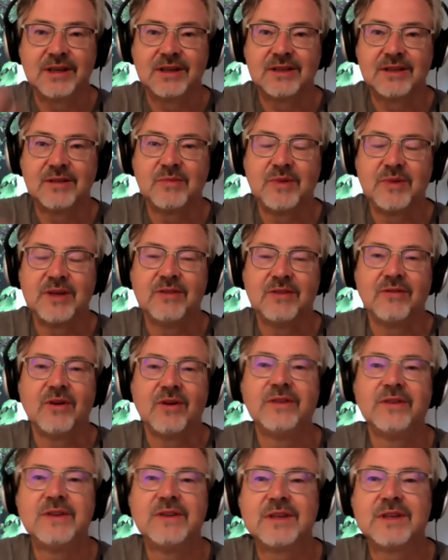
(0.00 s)
to be
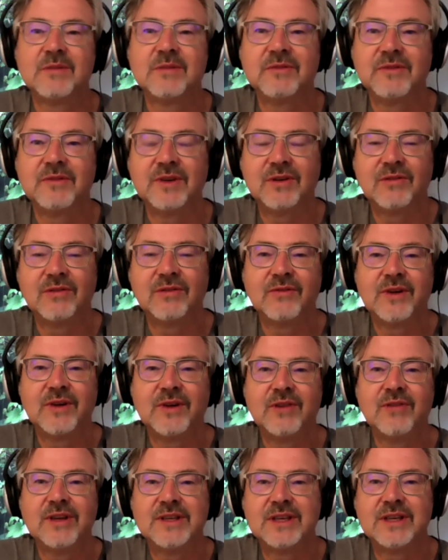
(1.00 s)
involved in some of your
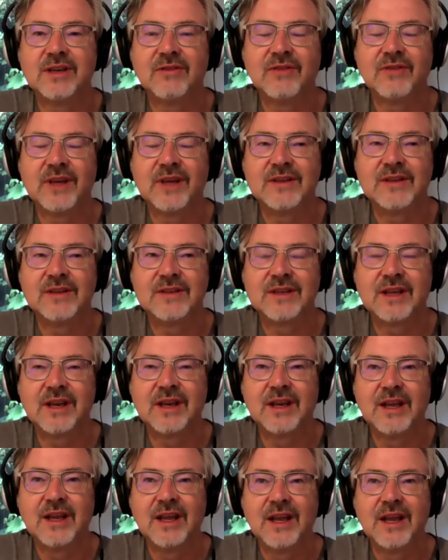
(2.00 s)
fundraising events, and